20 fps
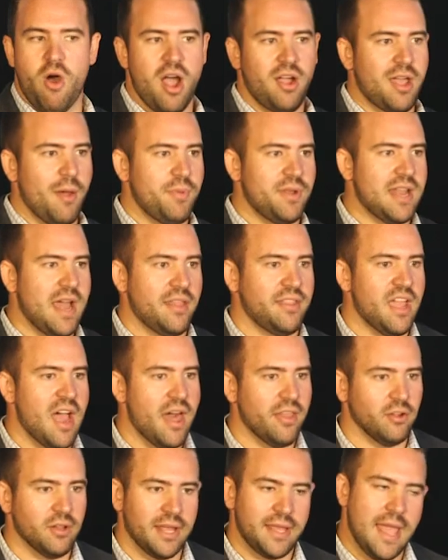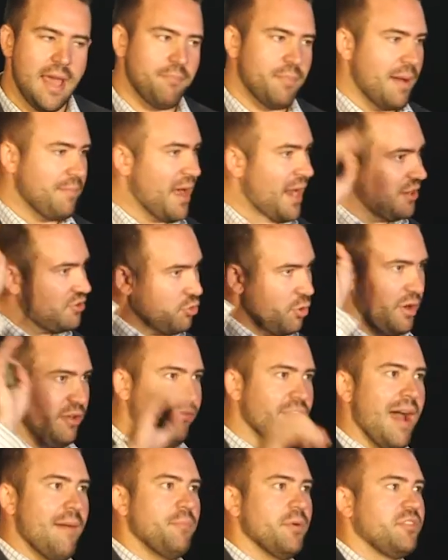walk up and down the aisle, they're like, yep, I'm at a
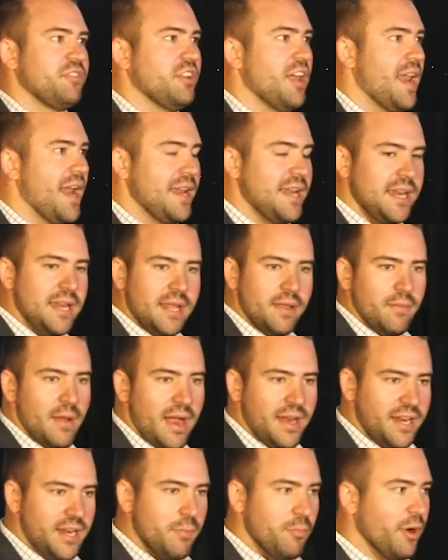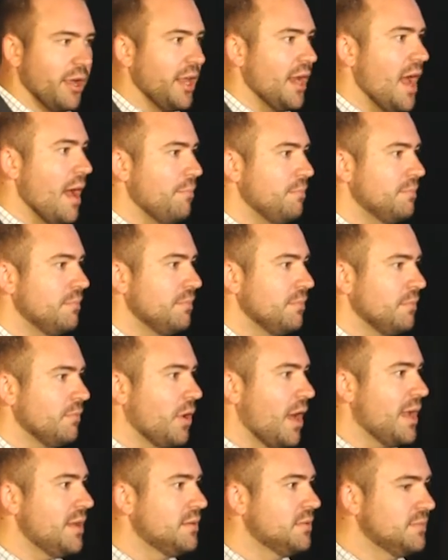25%, I need to bring it up,
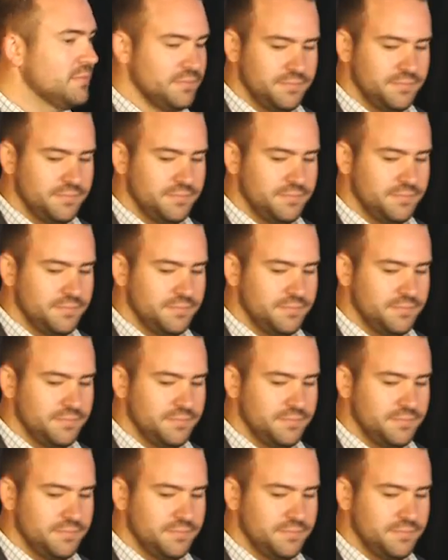right?